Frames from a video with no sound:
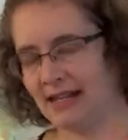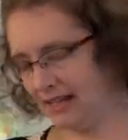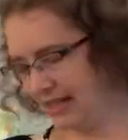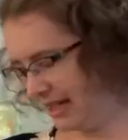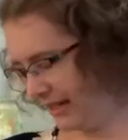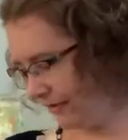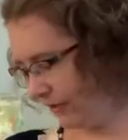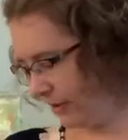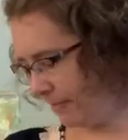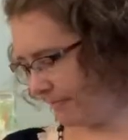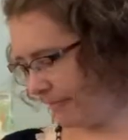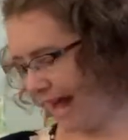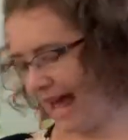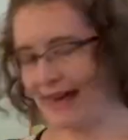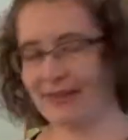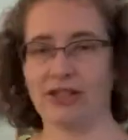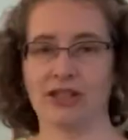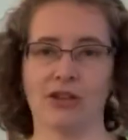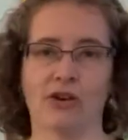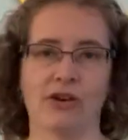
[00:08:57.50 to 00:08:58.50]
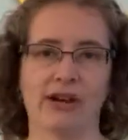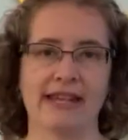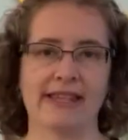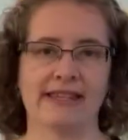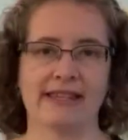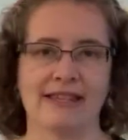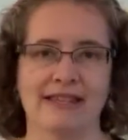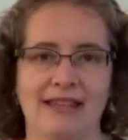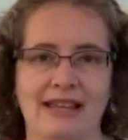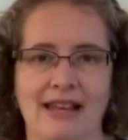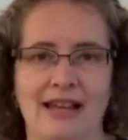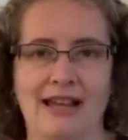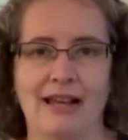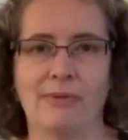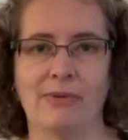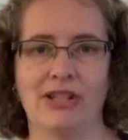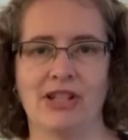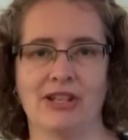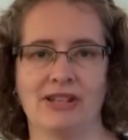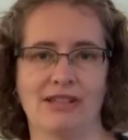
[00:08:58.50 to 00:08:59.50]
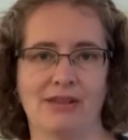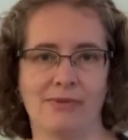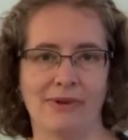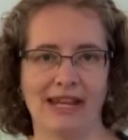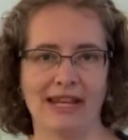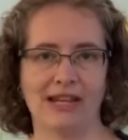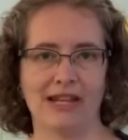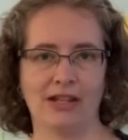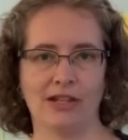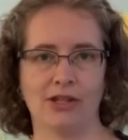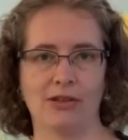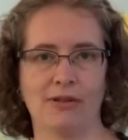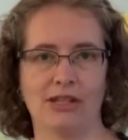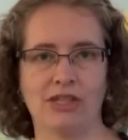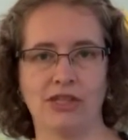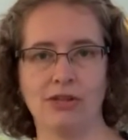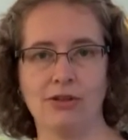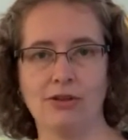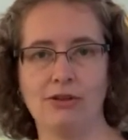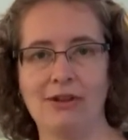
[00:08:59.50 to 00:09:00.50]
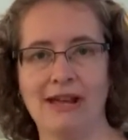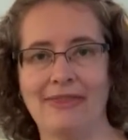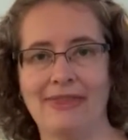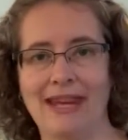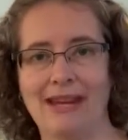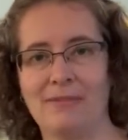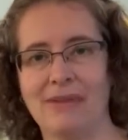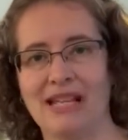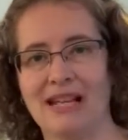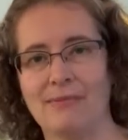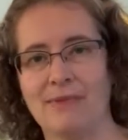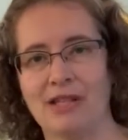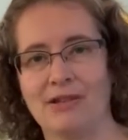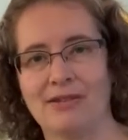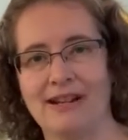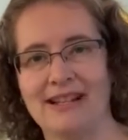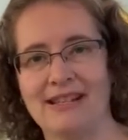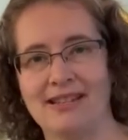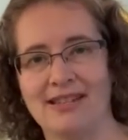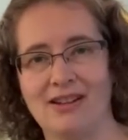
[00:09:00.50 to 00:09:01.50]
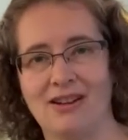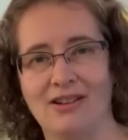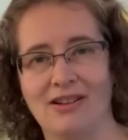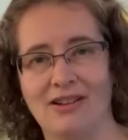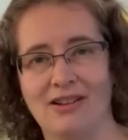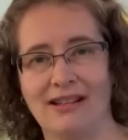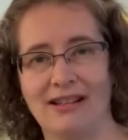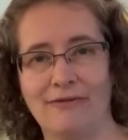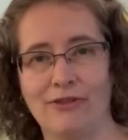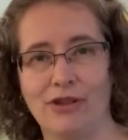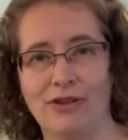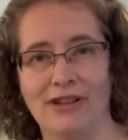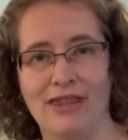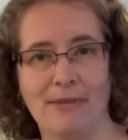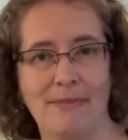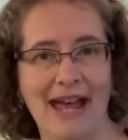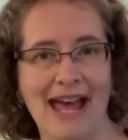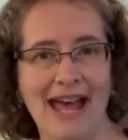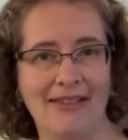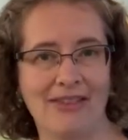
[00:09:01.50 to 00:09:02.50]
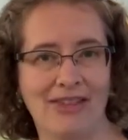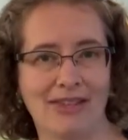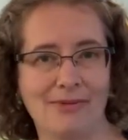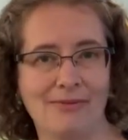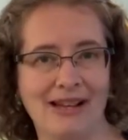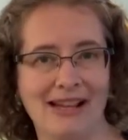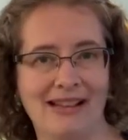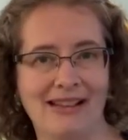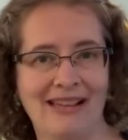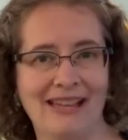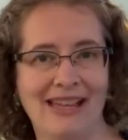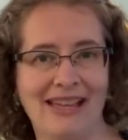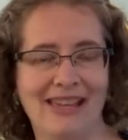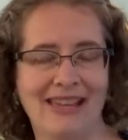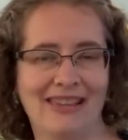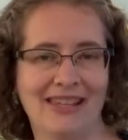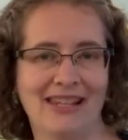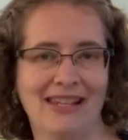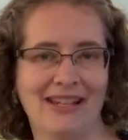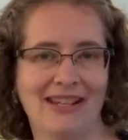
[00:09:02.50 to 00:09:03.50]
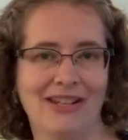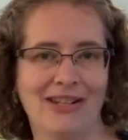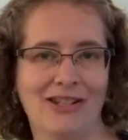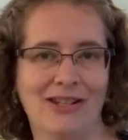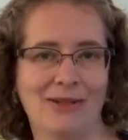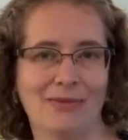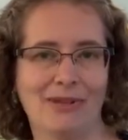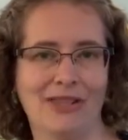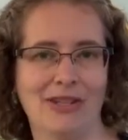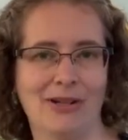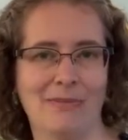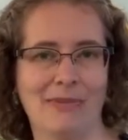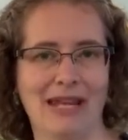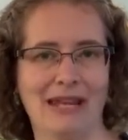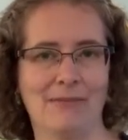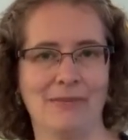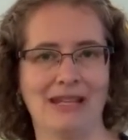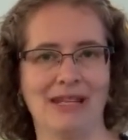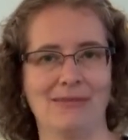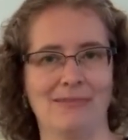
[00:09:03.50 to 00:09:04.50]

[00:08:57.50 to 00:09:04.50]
different bath toys, which is the way you can do it too. And then it becomes a great song if you're in the bath as well, that you can do with your baby